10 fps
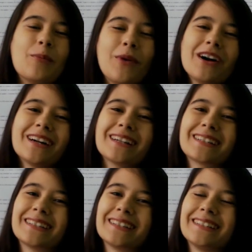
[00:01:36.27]
Mark
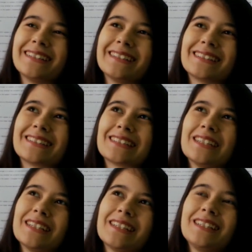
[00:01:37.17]

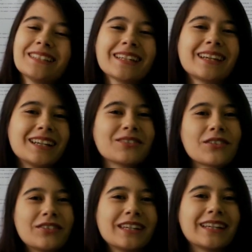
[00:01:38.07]
he's like kind of
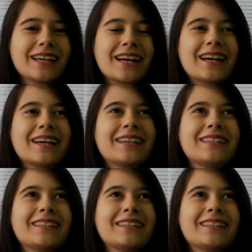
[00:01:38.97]
a funny guy.